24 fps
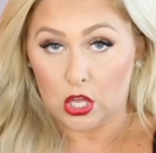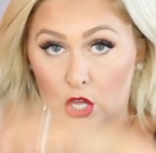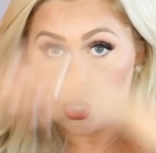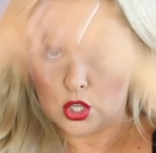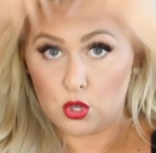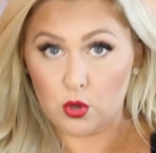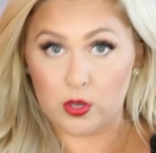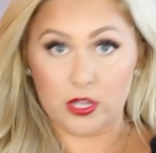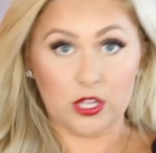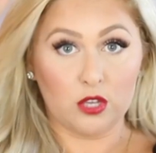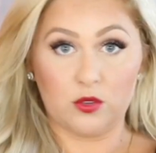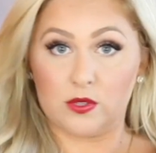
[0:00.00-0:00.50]

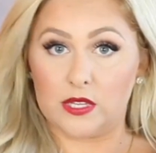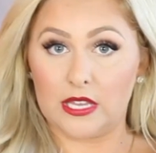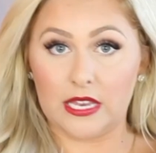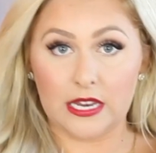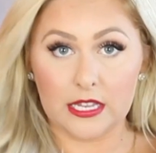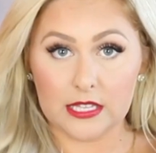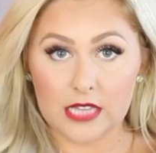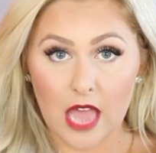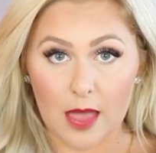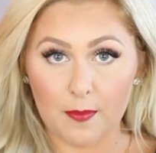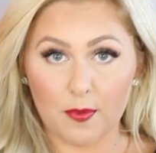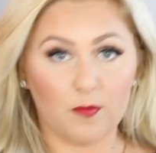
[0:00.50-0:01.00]
You can use any
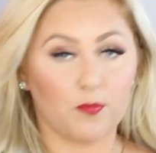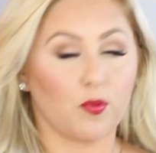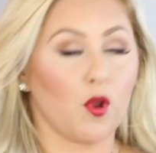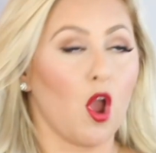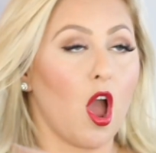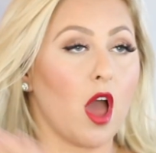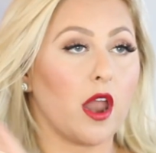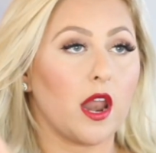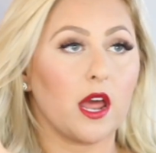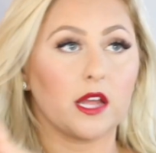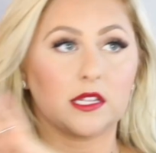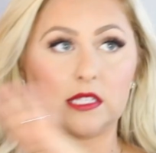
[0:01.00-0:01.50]
type of
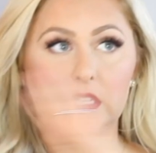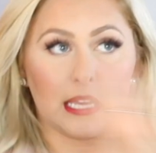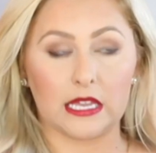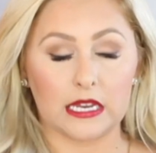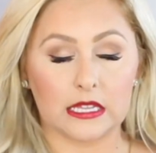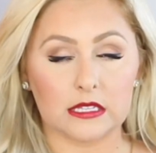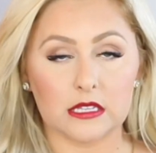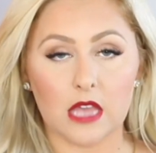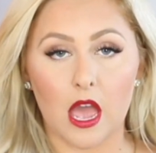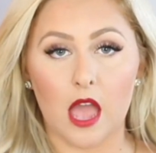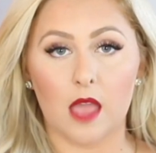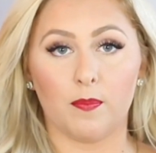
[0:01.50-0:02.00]
product, any
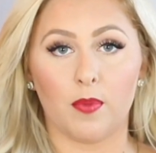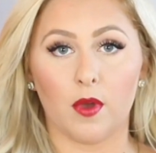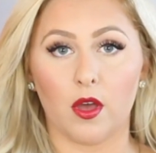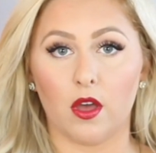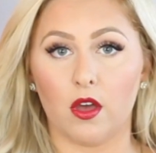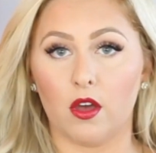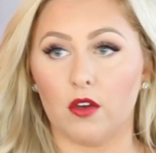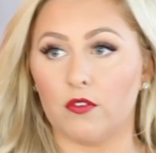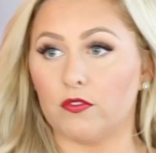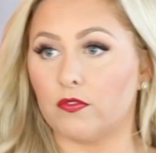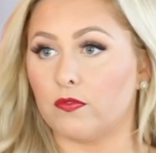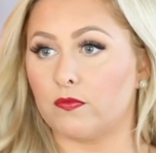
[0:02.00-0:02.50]
type
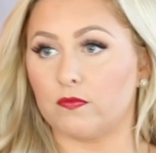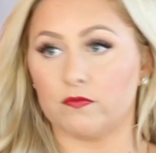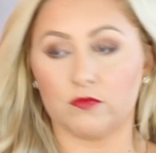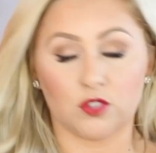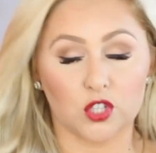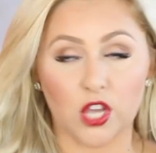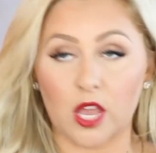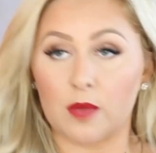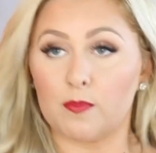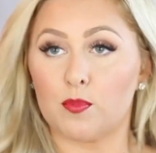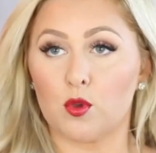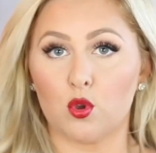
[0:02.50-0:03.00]
of
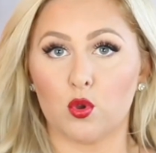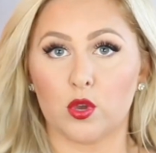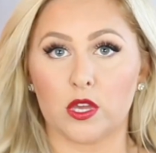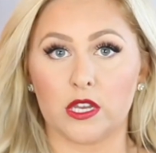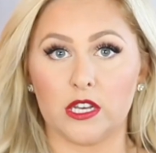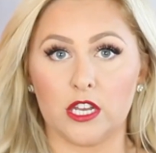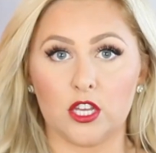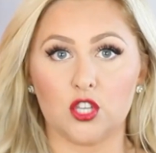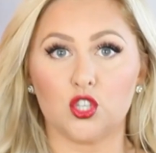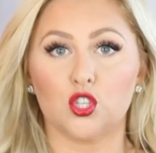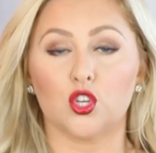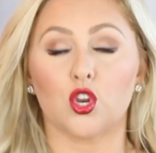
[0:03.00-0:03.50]
shampoo,
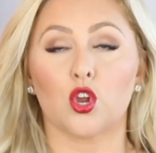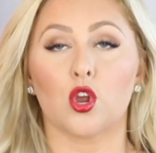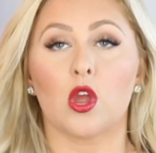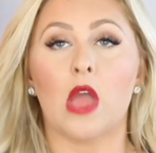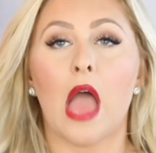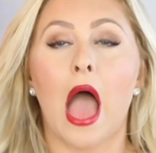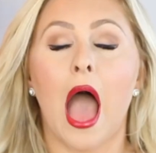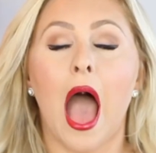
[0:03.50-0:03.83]
conditioner.